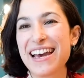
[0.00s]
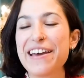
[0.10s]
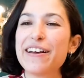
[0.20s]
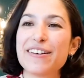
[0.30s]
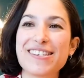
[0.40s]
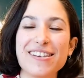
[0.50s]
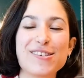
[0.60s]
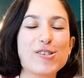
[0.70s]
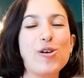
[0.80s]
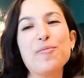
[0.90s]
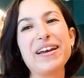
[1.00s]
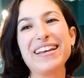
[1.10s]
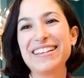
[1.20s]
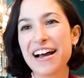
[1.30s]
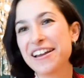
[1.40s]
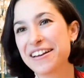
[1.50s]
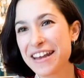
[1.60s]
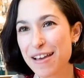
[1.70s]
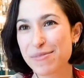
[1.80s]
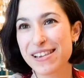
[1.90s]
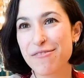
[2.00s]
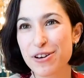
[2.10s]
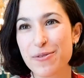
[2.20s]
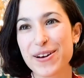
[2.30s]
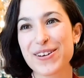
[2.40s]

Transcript: and I see so many Italian names everywhere.